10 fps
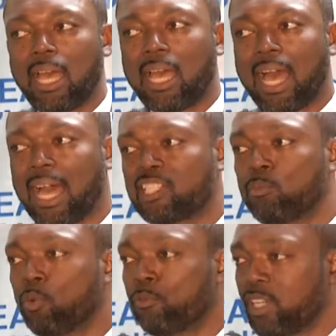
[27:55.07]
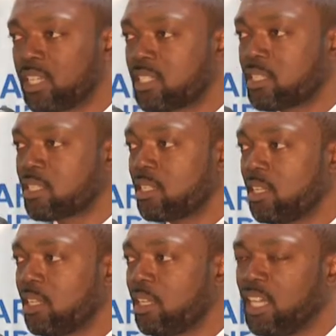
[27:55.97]
has moved
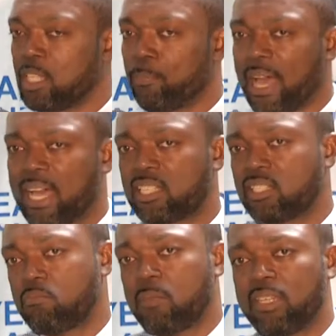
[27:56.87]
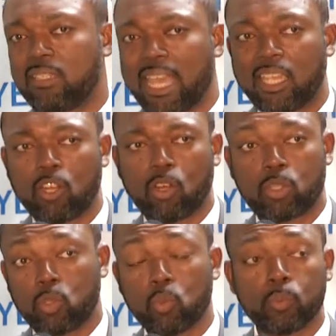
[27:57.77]
us in the past maybe decade or
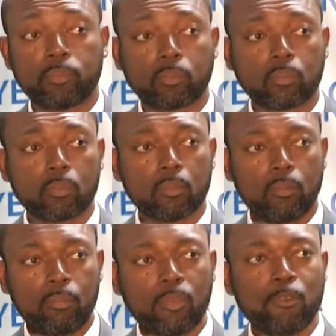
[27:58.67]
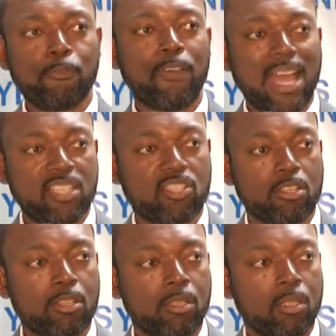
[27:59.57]
two
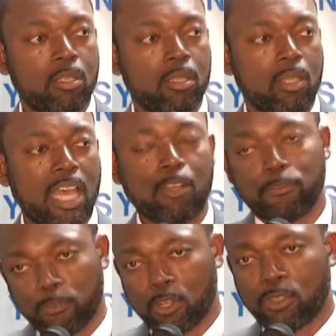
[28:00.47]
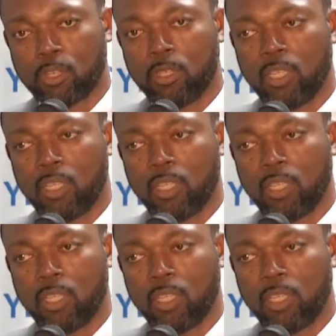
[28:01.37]
faster and further